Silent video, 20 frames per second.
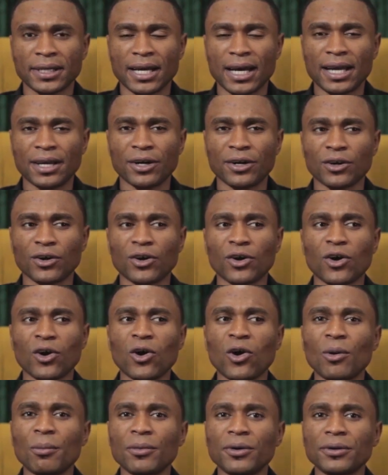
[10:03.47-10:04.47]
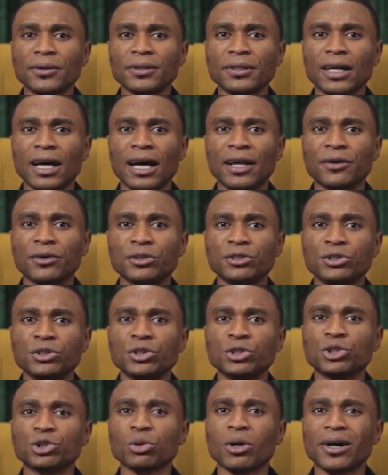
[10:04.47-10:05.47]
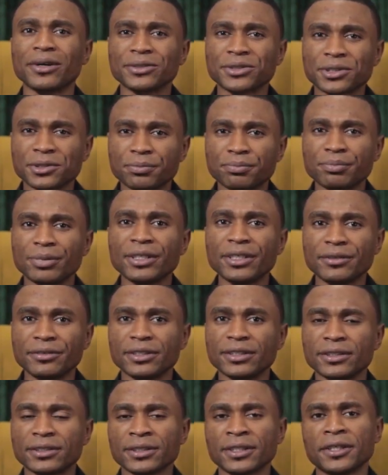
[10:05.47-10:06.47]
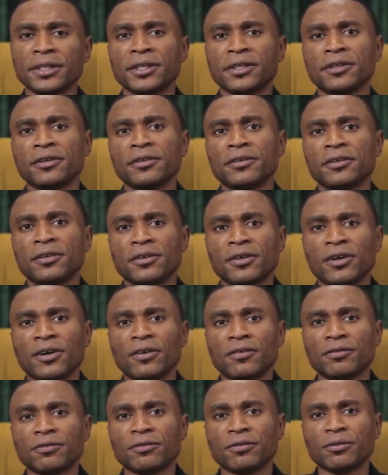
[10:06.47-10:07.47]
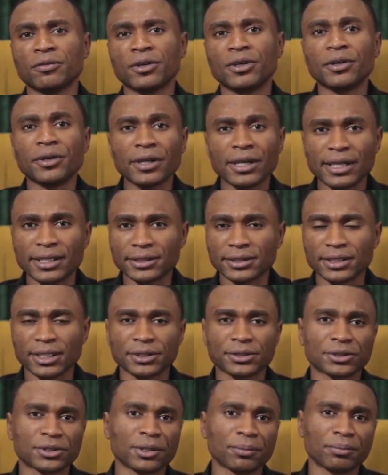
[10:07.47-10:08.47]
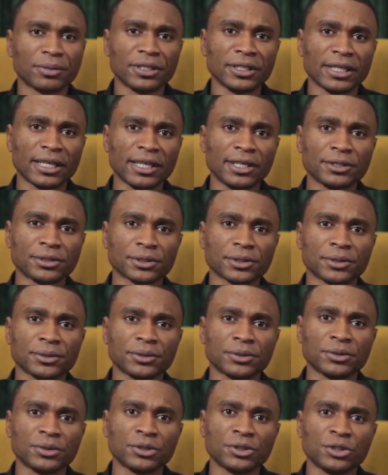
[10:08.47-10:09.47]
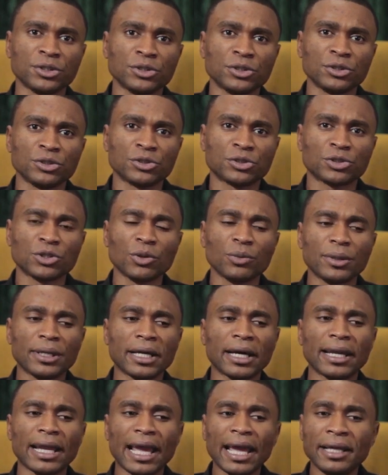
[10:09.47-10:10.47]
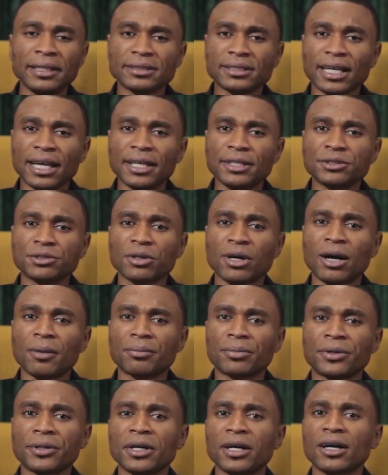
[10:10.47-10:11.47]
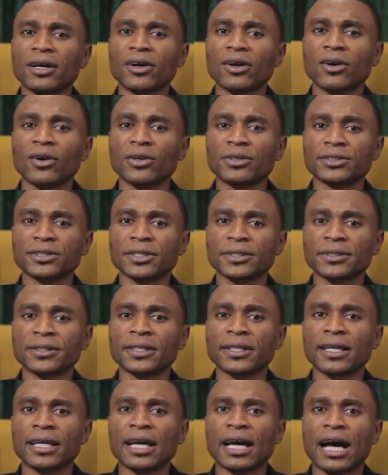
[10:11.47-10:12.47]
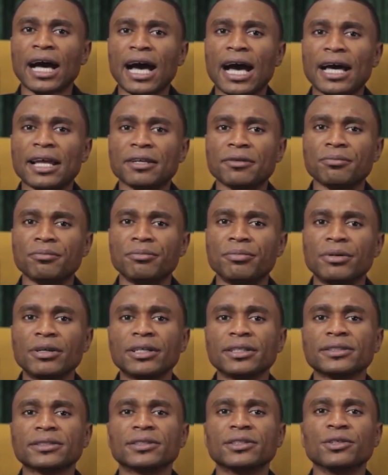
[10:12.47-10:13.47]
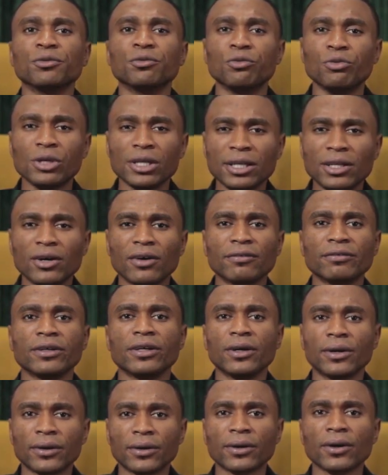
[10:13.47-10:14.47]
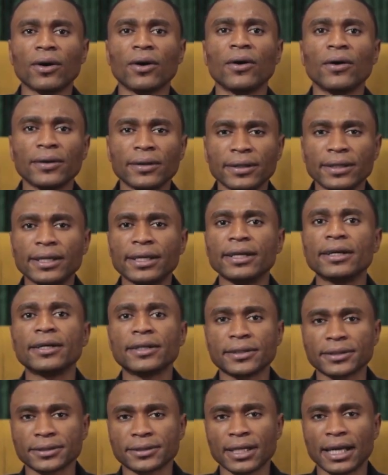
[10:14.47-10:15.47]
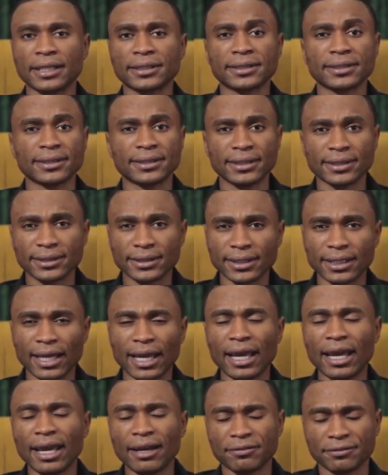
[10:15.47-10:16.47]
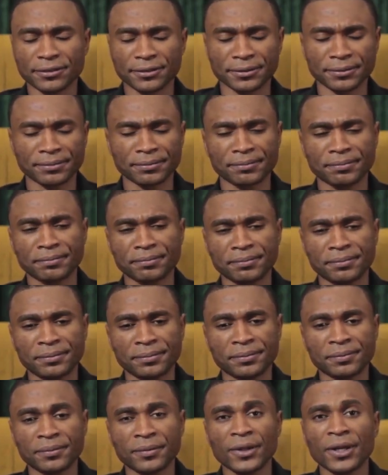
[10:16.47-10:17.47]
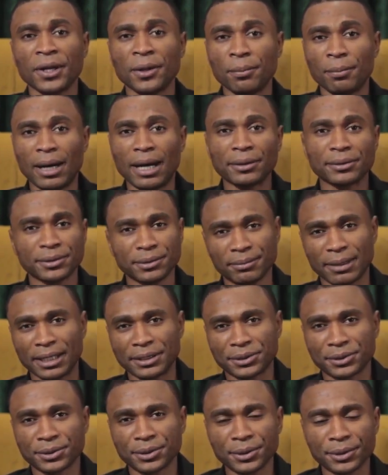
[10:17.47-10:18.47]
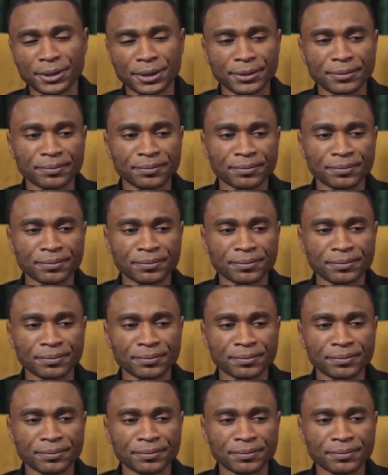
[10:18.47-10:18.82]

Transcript: an uncommon and unusual spirit of grace and supplication so we can enter into our prayer closet and birth the will of God on the earth as it is in heaven. Back to my story.